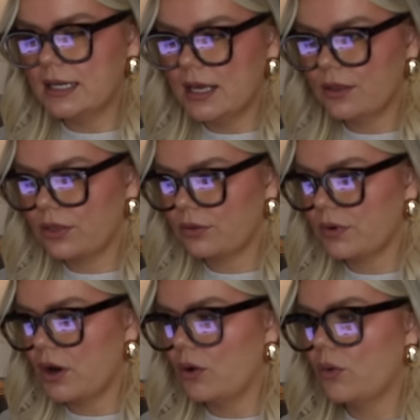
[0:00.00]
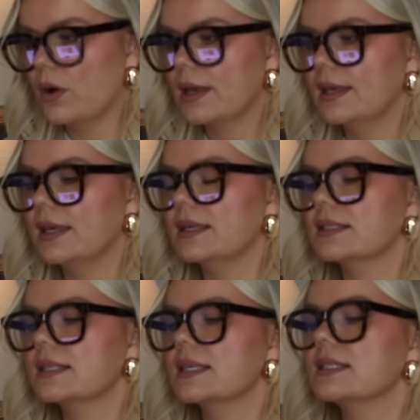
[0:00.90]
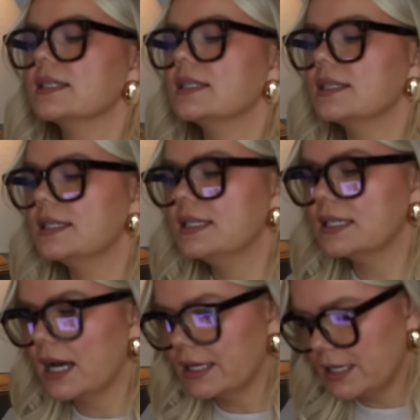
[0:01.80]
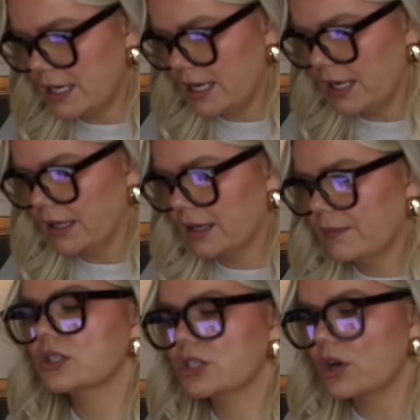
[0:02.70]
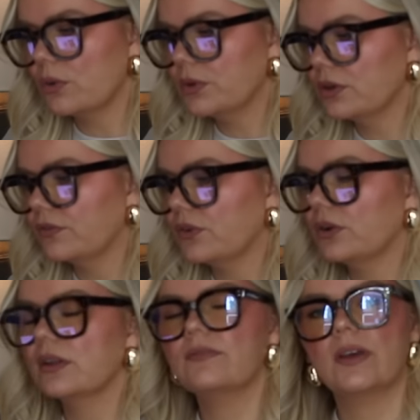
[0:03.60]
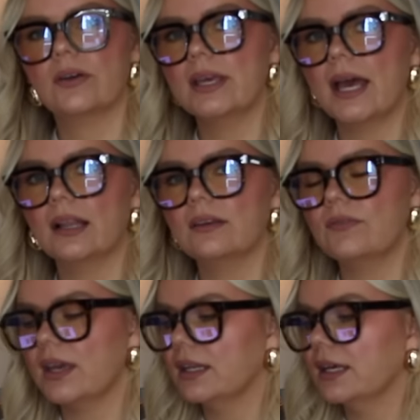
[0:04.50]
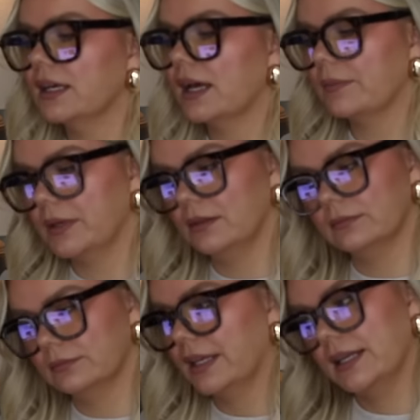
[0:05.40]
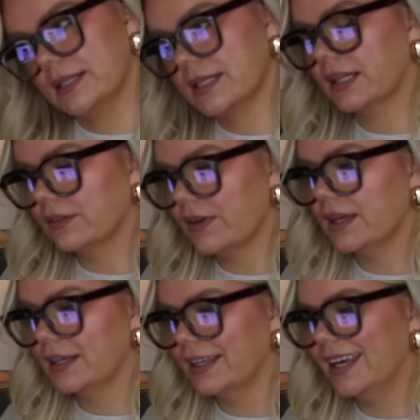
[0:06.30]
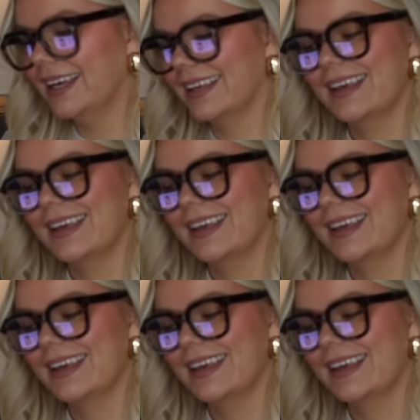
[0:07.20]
knit throw is stunning. So beautiful, very elevated. I mean, it is elevated,